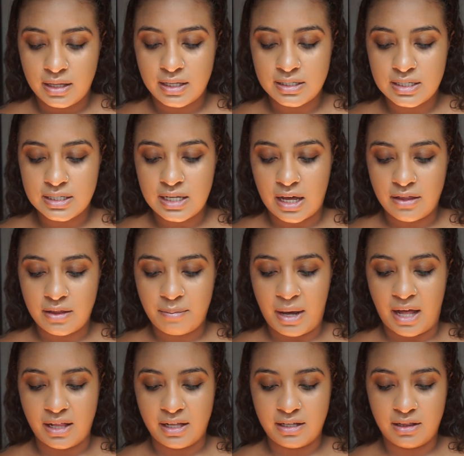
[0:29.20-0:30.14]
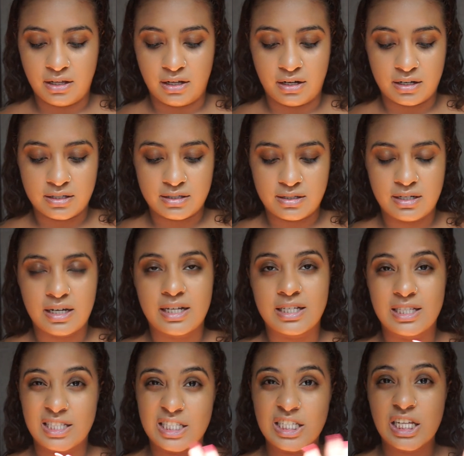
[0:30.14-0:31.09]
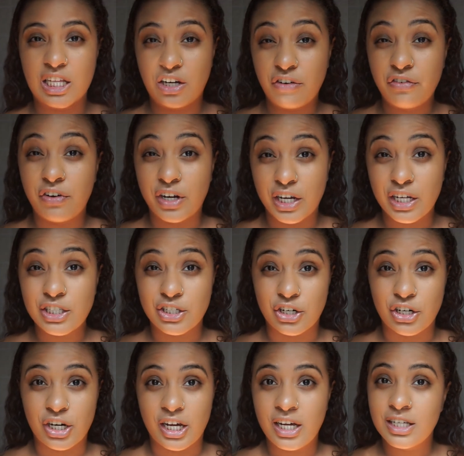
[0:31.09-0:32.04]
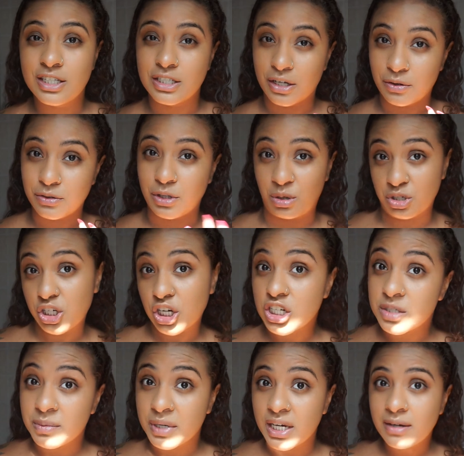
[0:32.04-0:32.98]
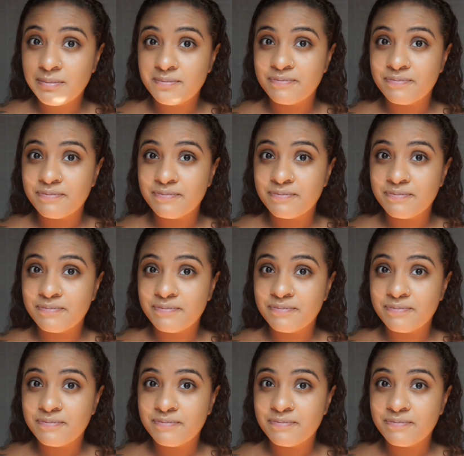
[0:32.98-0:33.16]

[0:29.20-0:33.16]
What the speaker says: This is how the palette looks. It's a little fucking dirty, so don't judge me.